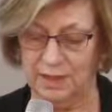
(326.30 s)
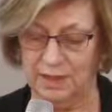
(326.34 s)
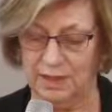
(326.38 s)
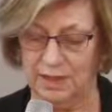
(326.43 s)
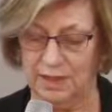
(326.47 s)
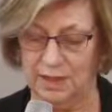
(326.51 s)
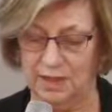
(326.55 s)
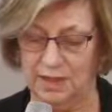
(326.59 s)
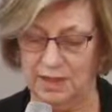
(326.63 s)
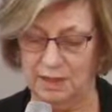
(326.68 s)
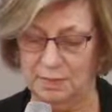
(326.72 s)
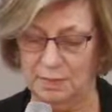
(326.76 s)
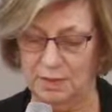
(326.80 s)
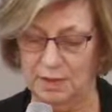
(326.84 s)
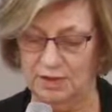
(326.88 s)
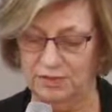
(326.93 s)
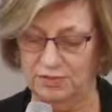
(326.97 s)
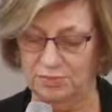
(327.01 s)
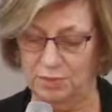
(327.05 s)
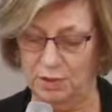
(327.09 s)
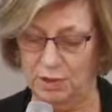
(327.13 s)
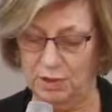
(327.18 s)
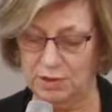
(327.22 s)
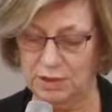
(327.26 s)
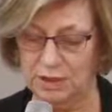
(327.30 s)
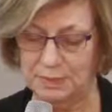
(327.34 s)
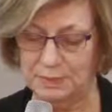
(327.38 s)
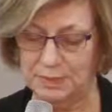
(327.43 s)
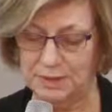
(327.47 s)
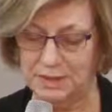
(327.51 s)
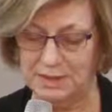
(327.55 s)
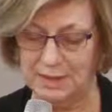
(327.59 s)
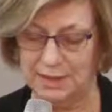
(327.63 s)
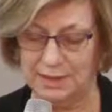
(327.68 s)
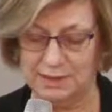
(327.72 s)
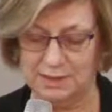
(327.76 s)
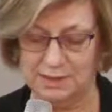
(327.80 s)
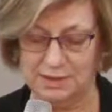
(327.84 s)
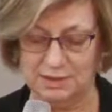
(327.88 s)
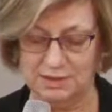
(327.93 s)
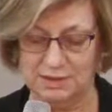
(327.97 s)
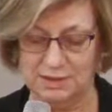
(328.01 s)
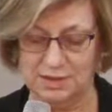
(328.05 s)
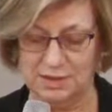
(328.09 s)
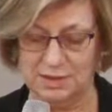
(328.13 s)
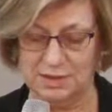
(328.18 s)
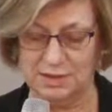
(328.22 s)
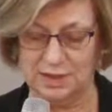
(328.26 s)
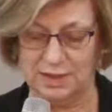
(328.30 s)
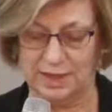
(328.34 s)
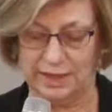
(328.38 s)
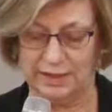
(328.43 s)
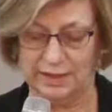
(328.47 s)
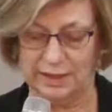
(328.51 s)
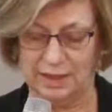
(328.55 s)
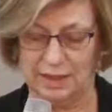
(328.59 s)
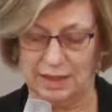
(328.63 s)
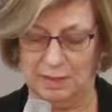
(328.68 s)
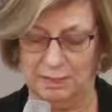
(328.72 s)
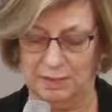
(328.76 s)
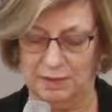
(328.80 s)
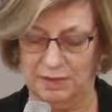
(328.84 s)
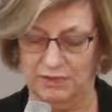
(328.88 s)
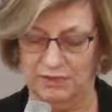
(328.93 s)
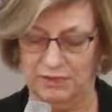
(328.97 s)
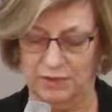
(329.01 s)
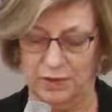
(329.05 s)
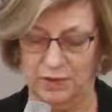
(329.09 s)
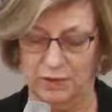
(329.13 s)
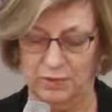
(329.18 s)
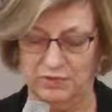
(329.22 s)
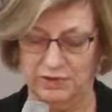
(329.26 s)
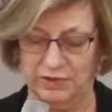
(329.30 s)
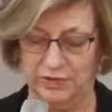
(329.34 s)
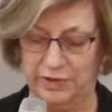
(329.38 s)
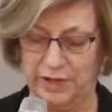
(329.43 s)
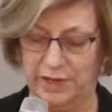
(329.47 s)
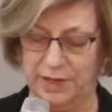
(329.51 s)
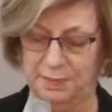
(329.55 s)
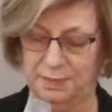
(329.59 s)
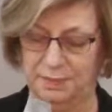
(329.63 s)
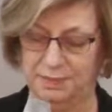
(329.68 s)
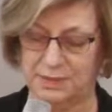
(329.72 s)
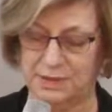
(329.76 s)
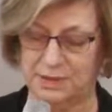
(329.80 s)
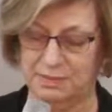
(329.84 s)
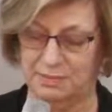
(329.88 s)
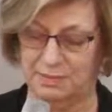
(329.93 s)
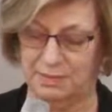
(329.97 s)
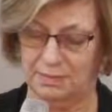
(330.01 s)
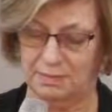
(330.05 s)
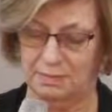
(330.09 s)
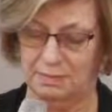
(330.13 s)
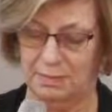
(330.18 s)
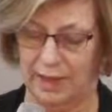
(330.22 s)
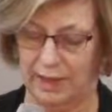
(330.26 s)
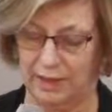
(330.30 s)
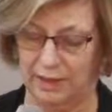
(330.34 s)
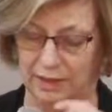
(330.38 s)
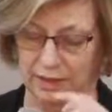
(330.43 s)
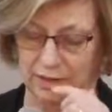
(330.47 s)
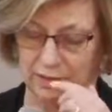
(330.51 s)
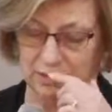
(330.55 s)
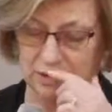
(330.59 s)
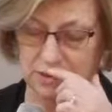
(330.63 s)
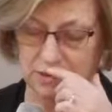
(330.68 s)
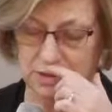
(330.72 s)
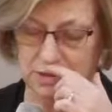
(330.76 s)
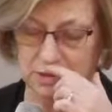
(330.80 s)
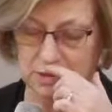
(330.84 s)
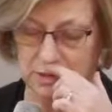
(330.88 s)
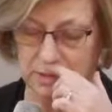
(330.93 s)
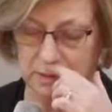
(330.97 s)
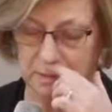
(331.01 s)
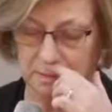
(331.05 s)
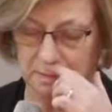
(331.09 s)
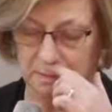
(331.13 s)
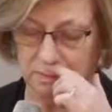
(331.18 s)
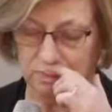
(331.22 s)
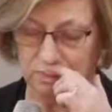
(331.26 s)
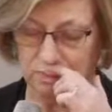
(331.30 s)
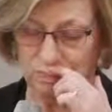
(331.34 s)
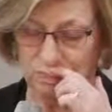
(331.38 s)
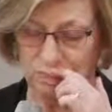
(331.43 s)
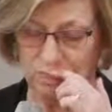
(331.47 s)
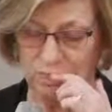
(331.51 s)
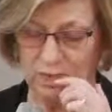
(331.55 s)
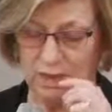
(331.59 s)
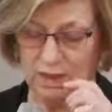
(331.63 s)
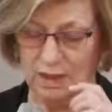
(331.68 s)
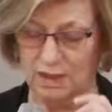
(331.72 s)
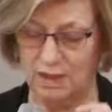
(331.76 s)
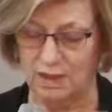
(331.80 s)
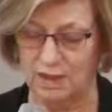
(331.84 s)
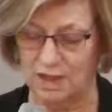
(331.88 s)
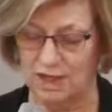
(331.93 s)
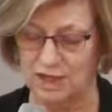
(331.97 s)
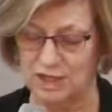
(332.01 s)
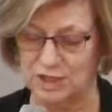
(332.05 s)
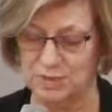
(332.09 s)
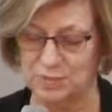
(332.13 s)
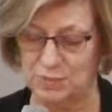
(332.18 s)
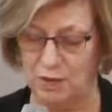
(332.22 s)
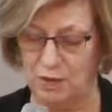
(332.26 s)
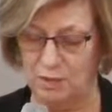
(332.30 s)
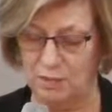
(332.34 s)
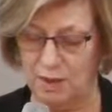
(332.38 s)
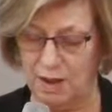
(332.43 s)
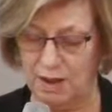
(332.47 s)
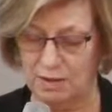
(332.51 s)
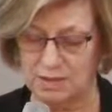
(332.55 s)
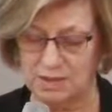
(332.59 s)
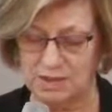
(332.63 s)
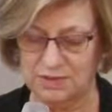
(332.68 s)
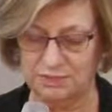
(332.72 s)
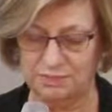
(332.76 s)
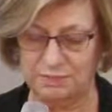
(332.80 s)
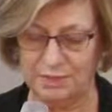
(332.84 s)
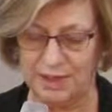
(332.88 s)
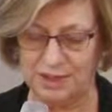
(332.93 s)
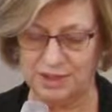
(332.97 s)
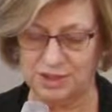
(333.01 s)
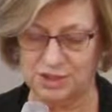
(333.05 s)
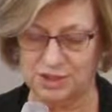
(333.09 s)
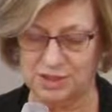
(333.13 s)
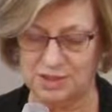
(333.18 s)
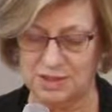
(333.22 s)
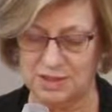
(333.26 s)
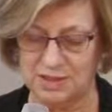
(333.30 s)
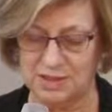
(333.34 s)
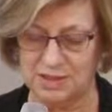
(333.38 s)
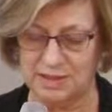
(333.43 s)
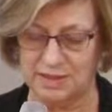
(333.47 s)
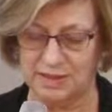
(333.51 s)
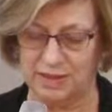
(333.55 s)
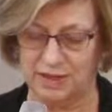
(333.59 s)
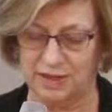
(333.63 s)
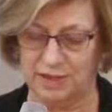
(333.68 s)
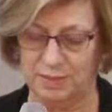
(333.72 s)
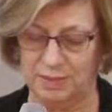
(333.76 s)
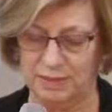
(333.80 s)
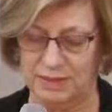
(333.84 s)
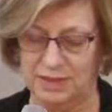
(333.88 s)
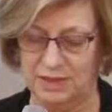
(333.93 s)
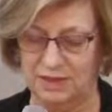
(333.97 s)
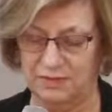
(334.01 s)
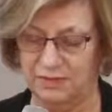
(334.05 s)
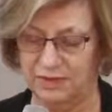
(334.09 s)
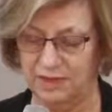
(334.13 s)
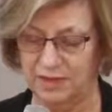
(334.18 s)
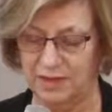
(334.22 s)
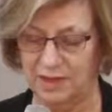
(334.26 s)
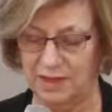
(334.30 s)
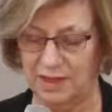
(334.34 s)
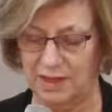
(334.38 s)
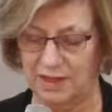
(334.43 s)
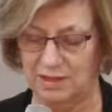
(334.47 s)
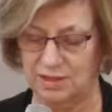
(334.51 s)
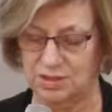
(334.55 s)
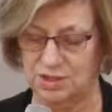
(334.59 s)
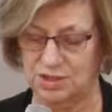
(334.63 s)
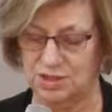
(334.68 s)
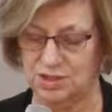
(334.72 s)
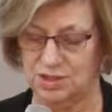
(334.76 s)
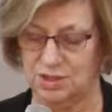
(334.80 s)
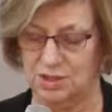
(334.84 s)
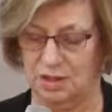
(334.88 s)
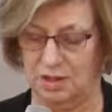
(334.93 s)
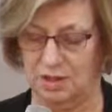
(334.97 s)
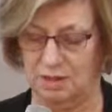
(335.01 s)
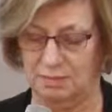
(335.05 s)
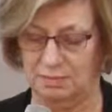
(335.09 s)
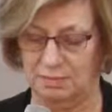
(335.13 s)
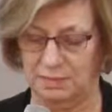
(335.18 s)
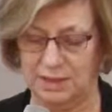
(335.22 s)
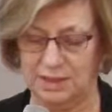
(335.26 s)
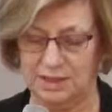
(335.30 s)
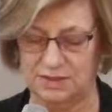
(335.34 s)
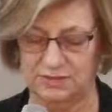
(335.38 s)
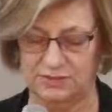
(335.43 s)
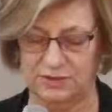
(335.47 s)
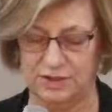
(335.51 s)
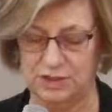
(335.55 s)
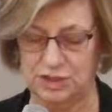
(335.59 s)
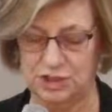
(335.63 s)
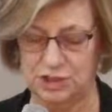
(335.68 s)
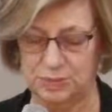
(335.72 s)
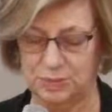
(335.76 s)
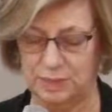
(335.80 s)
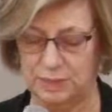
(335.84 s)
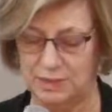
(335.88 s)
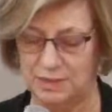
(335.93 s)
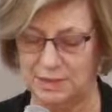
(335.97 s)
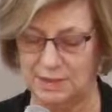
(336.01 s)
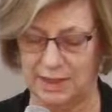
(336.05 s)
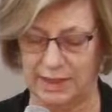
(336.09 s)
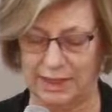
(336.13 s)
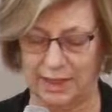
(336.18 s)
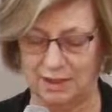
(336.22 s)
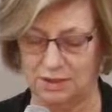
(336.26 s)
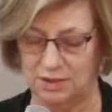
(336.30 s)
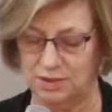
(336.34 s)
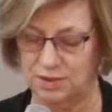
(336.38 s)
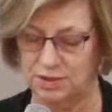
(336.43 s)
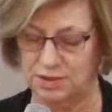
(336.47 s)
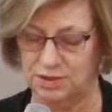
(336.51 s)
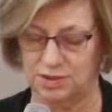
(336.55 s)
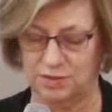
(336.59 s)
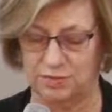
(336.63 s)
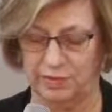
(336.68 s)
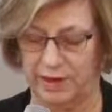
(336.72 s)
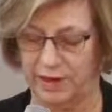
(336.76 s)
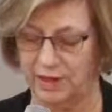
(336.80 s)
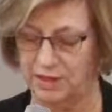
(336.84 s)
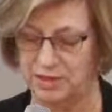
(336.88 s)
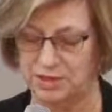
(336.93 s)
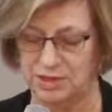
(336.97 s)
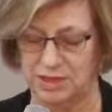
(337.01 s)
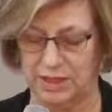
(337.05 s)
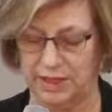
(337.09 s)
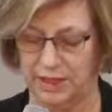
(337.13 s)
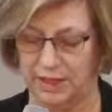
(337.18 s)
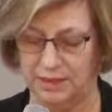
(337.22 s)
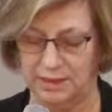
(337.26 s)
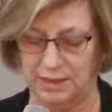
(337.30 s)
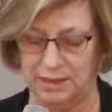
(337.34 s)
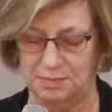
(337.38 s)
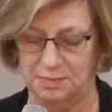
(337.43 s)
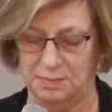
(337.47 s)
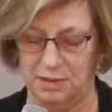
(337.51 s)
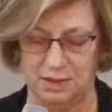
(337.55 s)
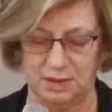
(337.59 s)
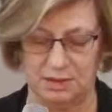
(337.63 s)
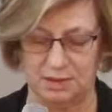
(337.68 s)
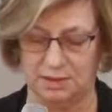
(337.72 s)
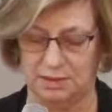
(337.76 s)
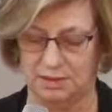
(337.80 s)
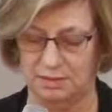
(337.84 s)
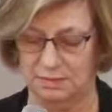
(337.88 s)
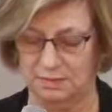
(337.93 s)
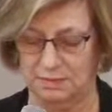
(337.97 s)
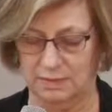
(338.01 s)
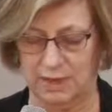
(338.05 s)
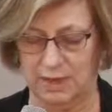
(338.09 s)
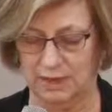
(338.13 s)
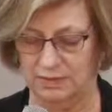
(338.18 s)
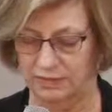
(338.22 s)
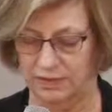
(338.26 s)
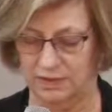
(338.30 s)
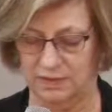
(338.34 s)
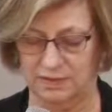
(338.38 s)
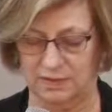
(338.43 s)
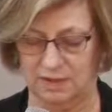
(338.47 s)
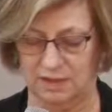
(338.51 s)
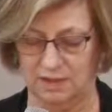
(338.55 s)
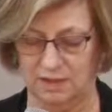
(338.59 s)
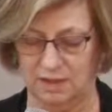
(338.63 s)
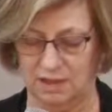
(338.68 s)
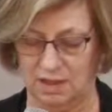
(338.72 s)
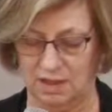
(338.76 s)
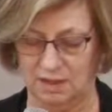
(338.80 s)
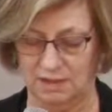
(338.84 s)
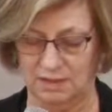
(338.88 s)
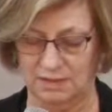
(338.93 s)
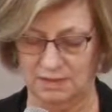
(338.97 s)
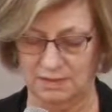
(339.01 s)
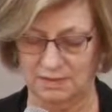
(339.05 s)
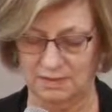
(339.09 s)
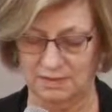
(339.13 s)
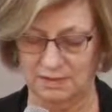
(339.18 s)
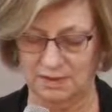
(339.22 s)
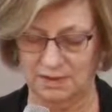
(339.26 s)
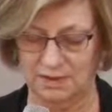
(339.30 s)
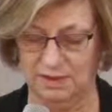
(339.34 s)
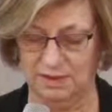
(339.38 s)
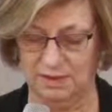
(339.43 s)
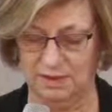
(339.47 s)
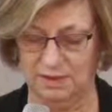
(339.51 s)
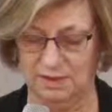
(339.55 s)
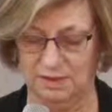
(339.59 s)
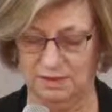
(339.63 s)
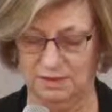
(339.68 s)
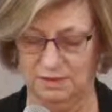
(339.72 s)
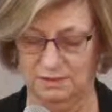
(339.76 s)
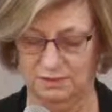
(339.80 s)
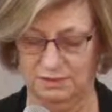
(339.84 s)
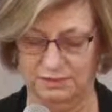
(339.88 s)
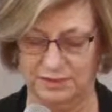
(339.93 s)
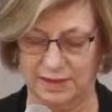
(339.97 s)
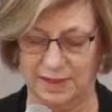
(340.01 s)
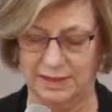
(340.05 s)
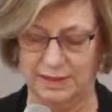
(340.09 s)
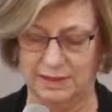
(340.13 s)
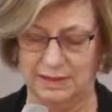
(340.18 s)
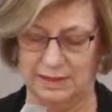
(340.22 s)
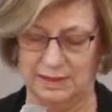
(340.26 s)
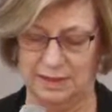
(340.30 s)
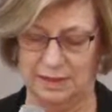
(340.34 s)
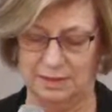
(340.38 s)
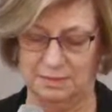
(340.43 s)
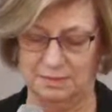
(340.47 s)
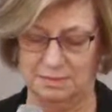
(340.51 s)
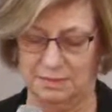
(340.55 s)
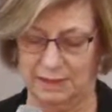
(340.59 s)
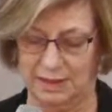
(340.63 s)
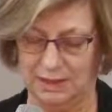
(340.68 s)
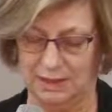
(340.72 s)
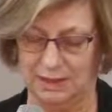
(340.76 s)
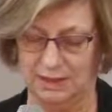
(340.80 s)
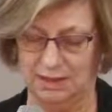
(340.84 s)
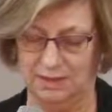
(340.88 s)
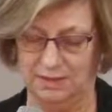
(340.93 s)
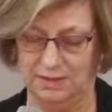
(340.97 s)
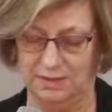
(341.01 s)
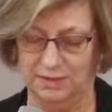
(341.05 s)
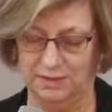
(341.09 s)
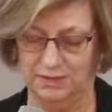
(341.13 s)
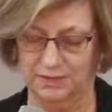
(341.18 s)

a couple of moldy potatoes, and a couple of overripe mangoes. A small box of matches is there, but everything else is gone. Meat, vegetables, canned goods, crackers, candy, milk, everything gone. And finally, money.